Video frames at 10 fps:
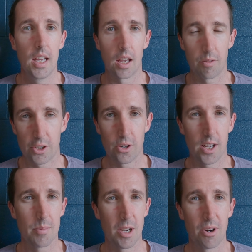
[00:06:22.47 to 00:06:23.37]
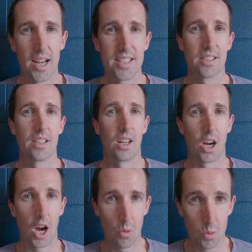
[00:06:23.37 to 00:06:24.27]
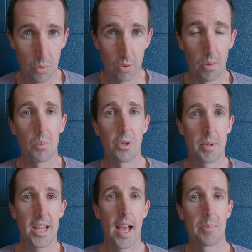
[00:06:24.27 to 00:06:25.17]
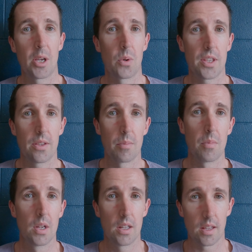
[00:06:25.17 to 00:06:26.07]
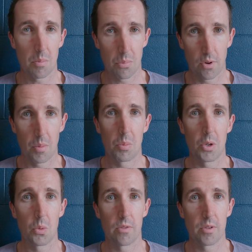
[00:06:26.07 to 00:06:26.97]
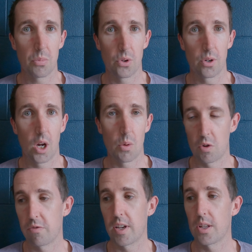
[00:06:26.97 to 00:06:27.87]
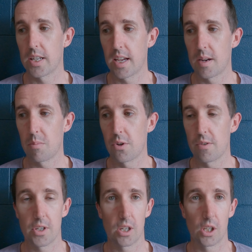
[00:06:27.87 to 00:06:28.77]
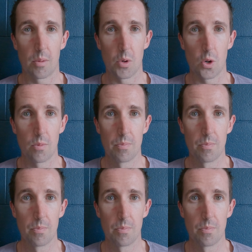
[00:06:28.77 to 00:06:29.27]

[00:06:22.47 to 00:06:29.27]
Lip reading: If I tried them in a race, I would probably be happier with them. They probably would have improved. I would have felt like they improved it a lot more.